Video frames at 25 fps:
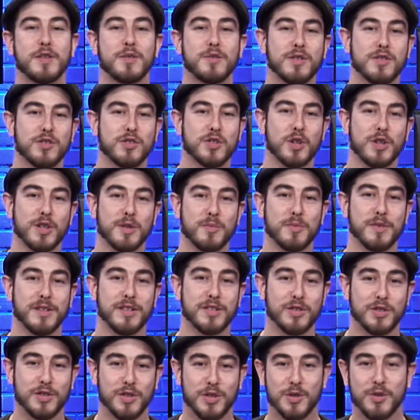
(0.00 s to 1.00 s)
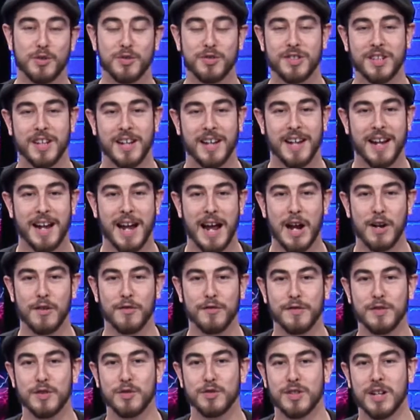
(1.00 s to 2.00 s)
the show that brings you news and
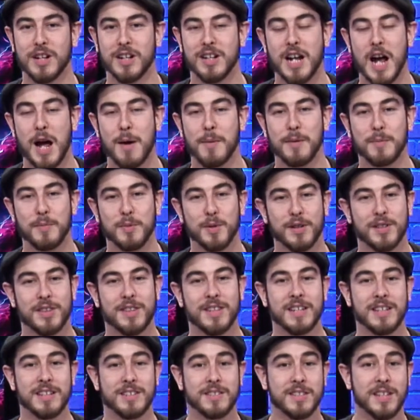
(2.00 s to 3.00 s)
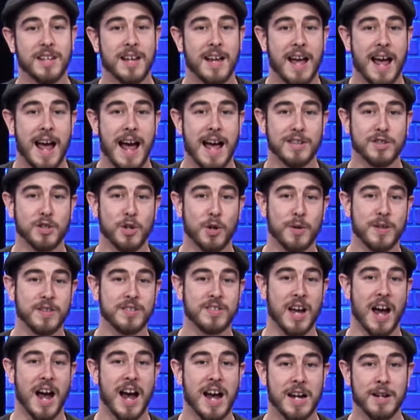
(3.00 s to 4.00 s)
reviews on comic book things. As always,
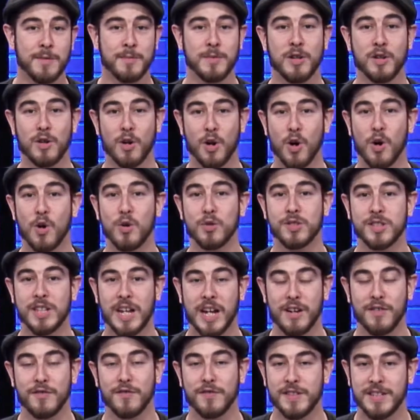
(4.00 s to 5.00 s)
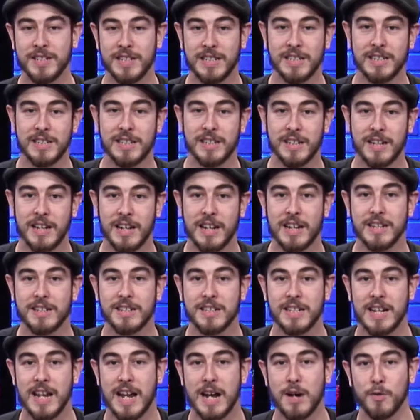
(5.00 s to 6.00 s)
I am your host, Kevin Vidinia, and
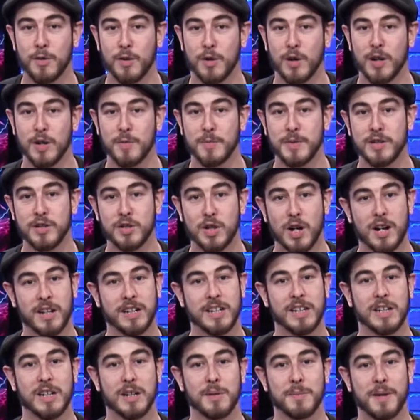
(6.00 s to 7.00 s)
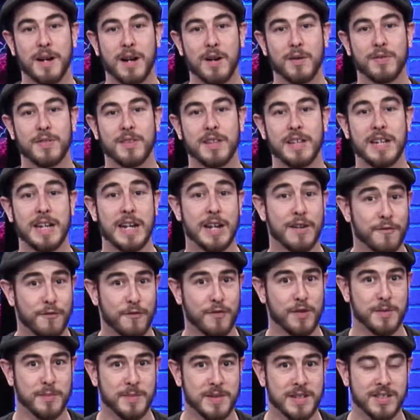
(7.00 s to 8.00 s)
today we're going to be talking about the
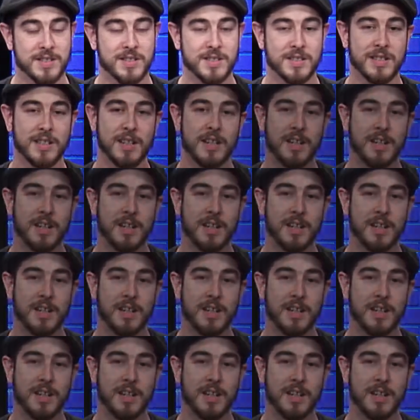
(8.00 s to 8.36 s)
infamous